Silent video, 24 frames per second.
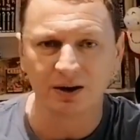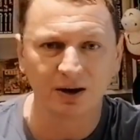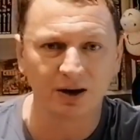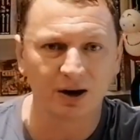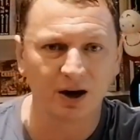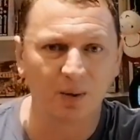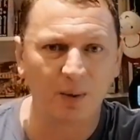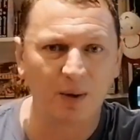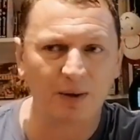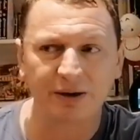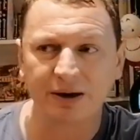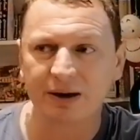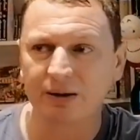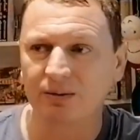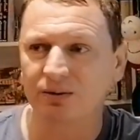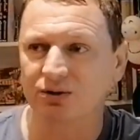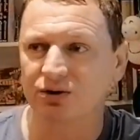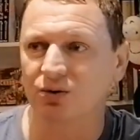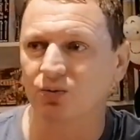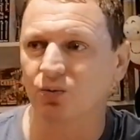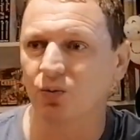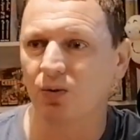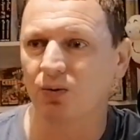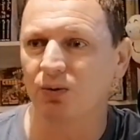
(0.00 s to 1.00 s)
You know, whether it
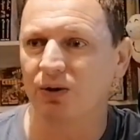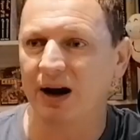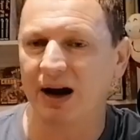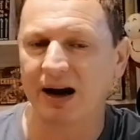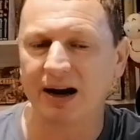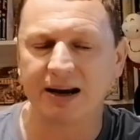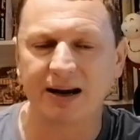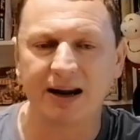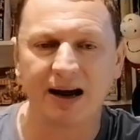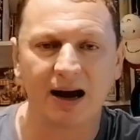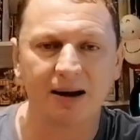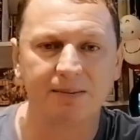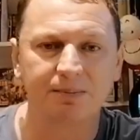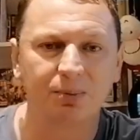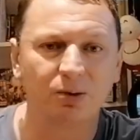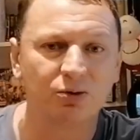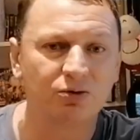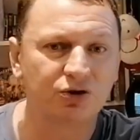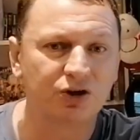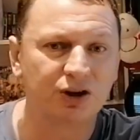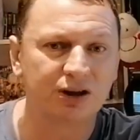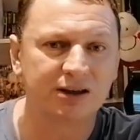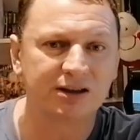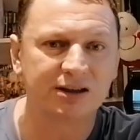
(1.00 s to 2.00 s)
was a $1.99
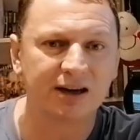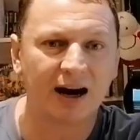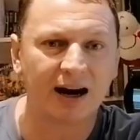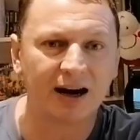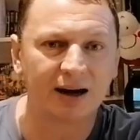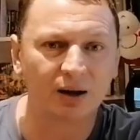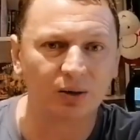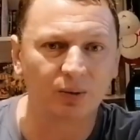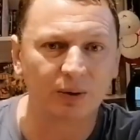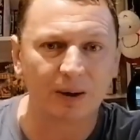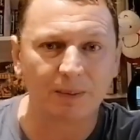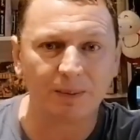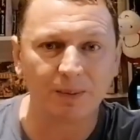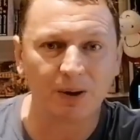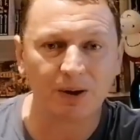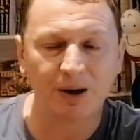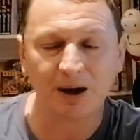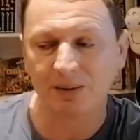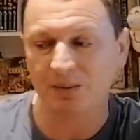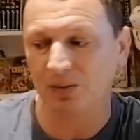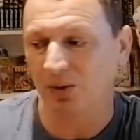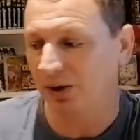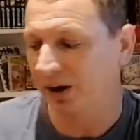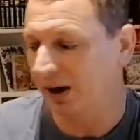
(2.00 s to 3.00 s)
budget title with your
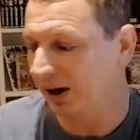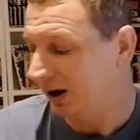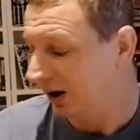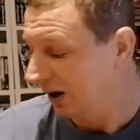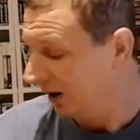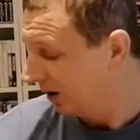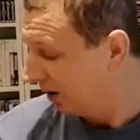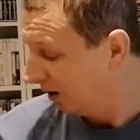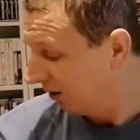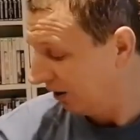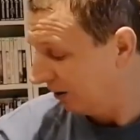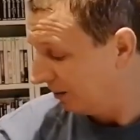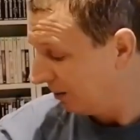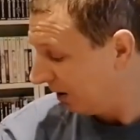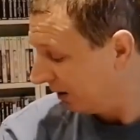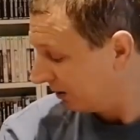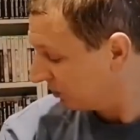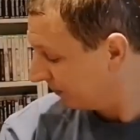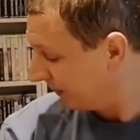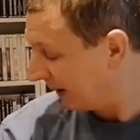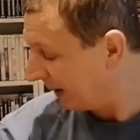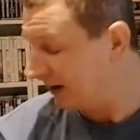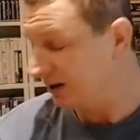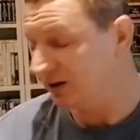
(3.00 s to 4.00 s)
pocket money or a
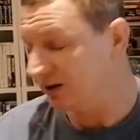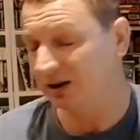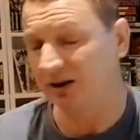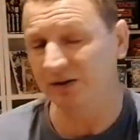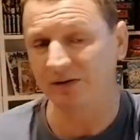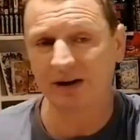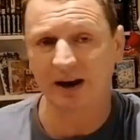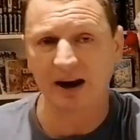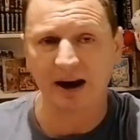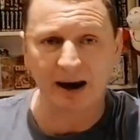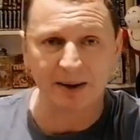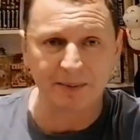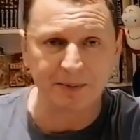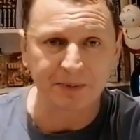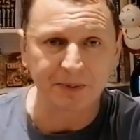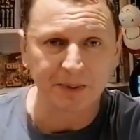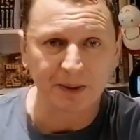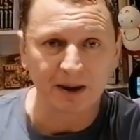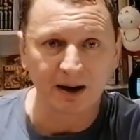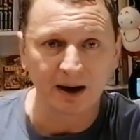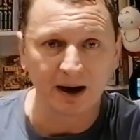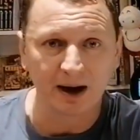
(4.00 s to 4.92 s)
more expensive game.